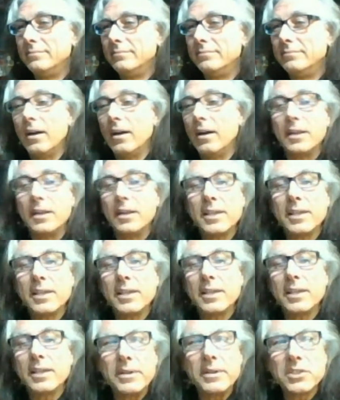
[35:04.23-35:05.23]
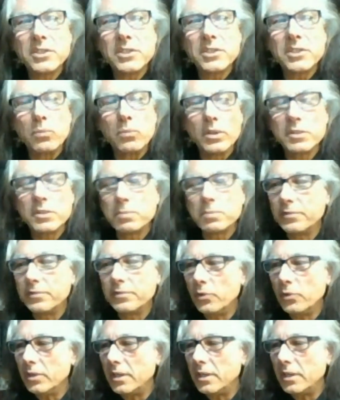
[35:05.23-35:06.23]
I think I mentioned once
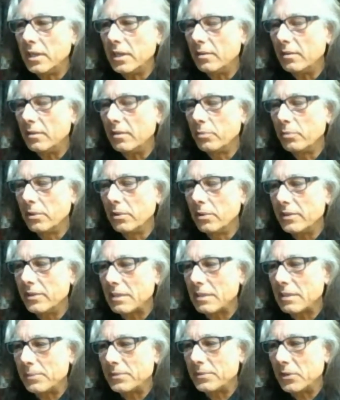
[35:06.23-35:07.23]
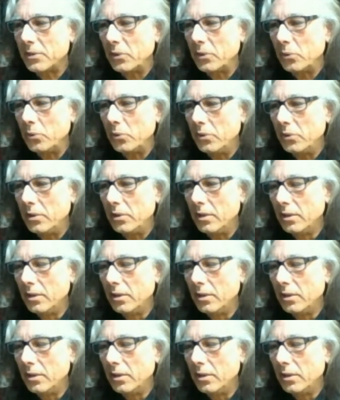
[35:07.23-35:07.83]
before in a previous episode